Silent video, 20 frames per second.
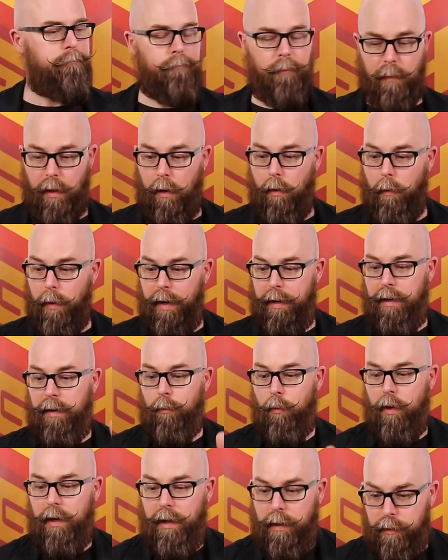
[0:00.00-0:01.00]
All right,
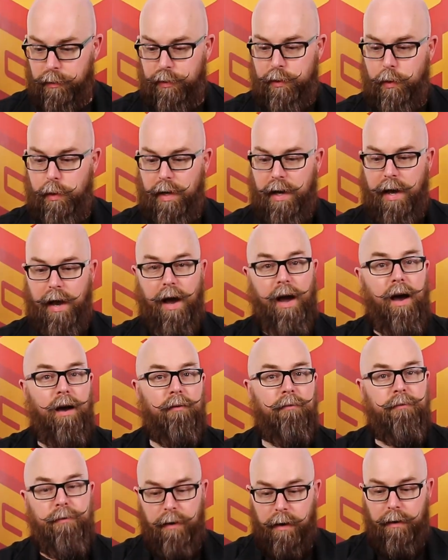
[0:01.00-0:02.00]
and what else do they
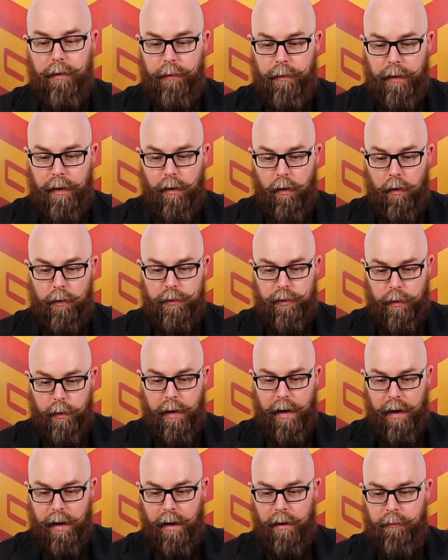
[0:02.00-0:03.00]
have? They also
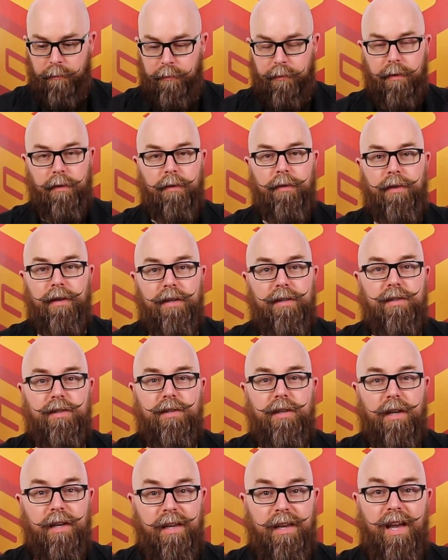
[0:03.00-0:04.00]
have
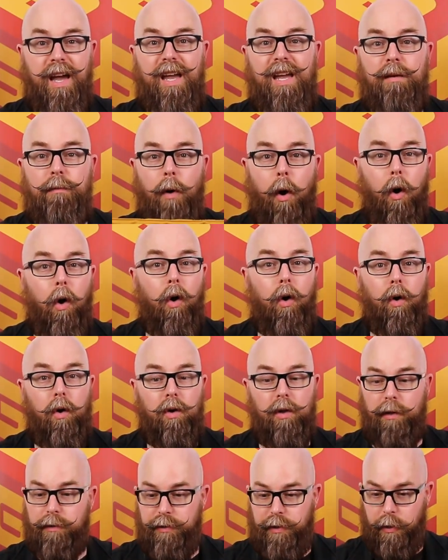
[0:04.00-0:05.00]
this Game
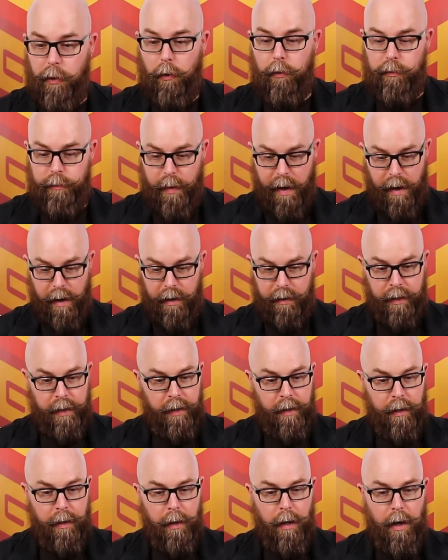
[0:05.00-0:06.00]
Hall tote
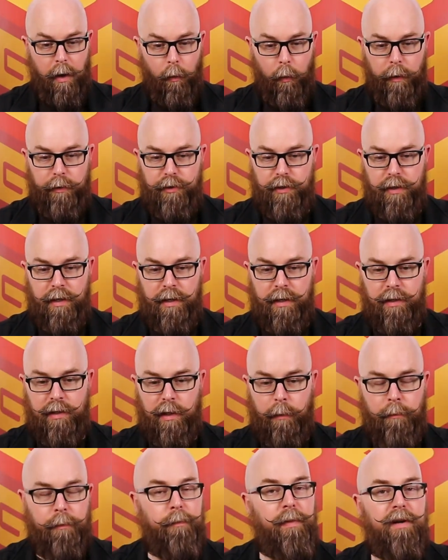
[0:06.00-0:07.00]
bag, which is
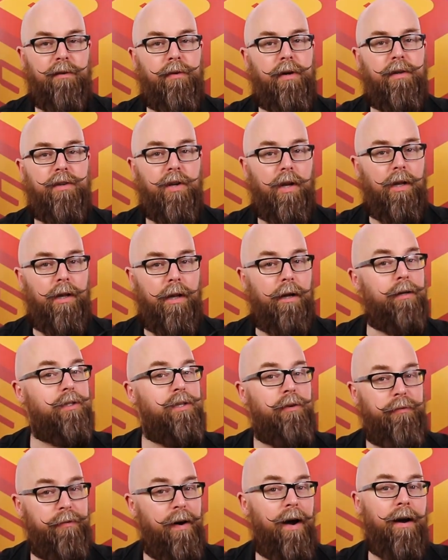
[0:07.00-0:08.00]
a bit of a
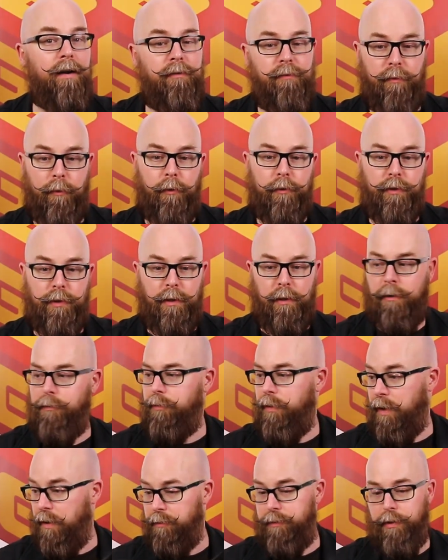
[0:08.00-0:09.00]
deluxified version
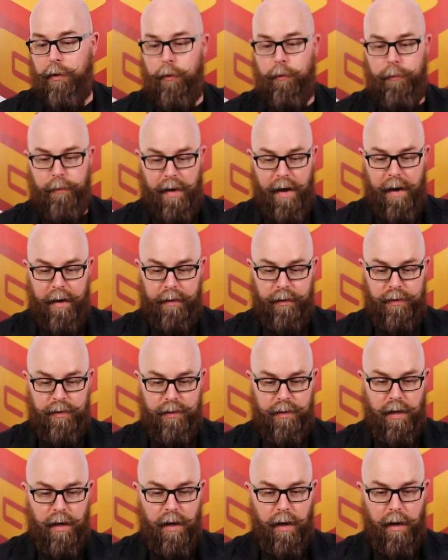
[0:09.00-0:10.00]
of their tote
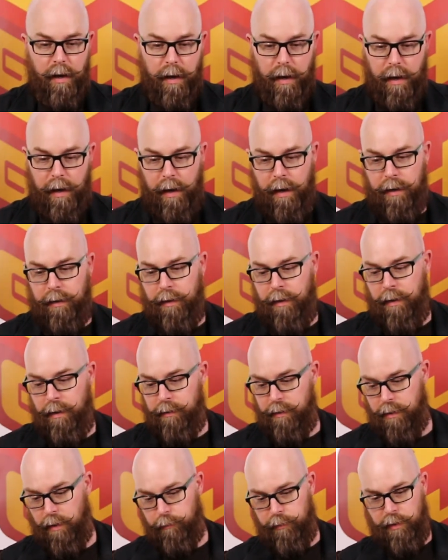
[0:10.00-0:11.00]
bags. And
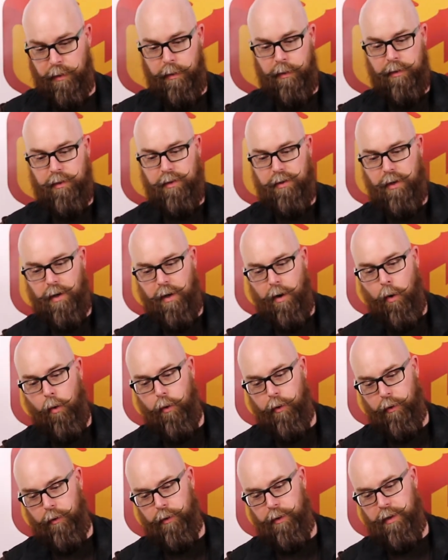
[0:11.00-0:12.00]
it comes in this
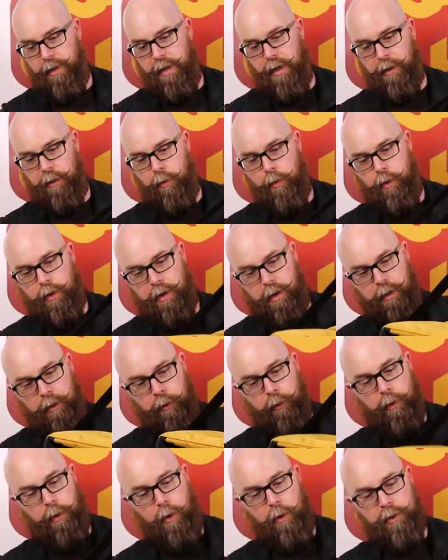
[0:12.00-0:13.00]
ochre yellow
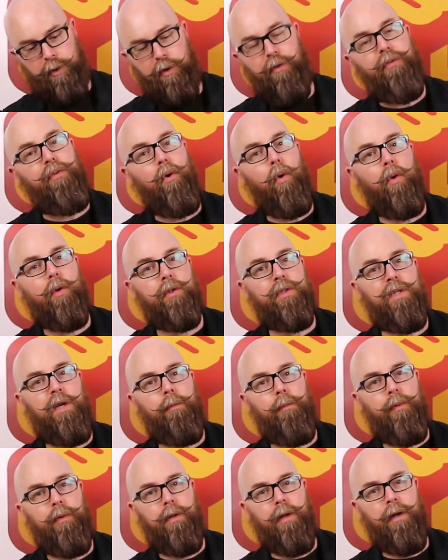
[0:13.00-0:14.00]
color. It also folds
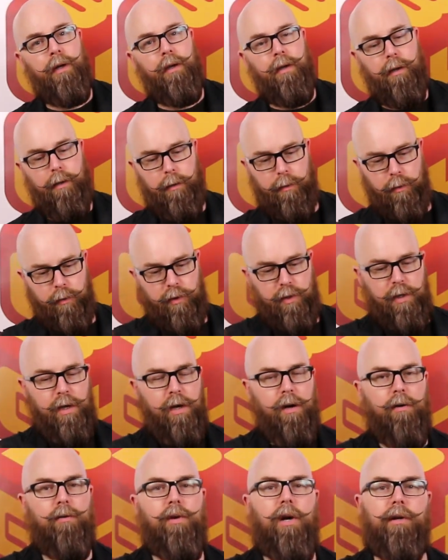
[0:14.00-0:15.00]
up, like you see
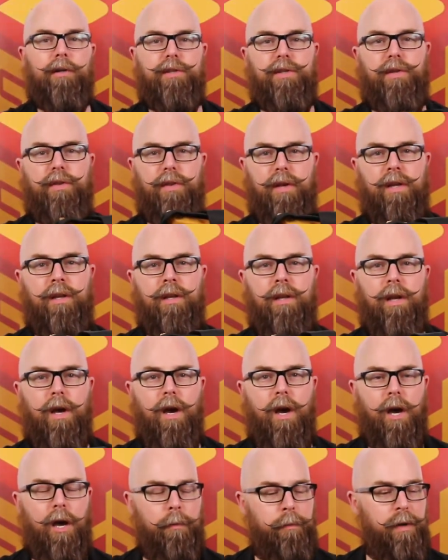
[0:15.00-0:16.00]
here, not as thin,
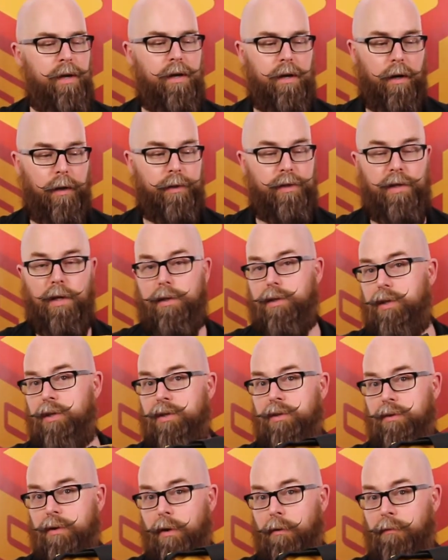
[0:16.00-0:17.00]
because this
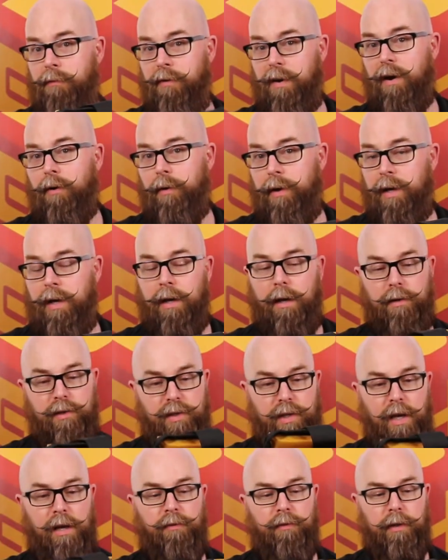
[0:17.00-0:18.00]
is very
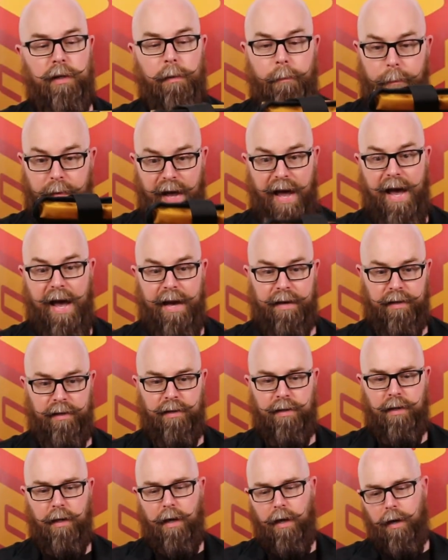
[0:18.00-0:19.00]
safely
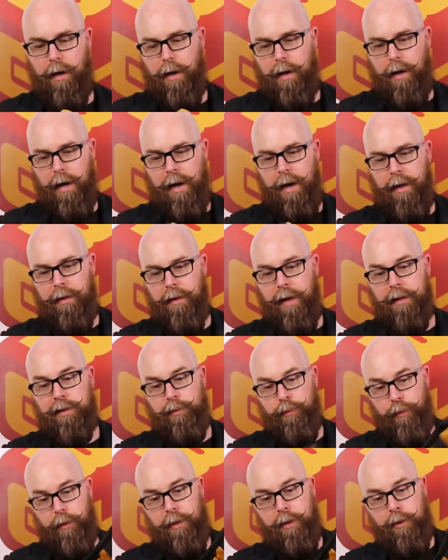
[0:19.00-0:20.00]
padded. And that's
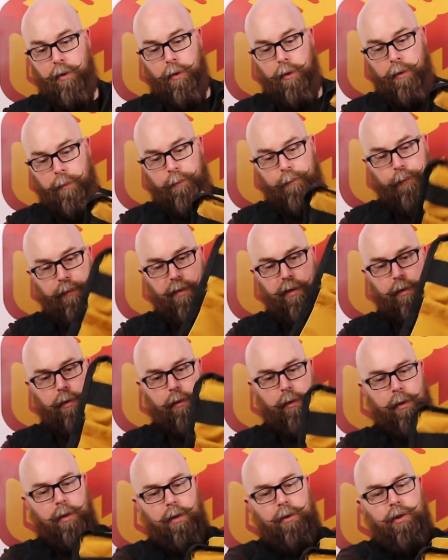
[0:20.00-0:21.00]
pretty good. So
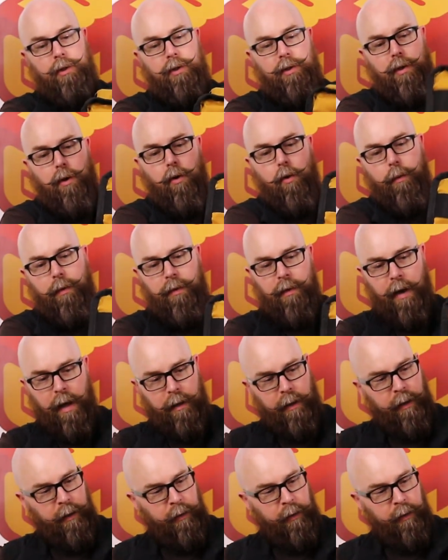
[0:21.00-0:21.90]
you can just open that like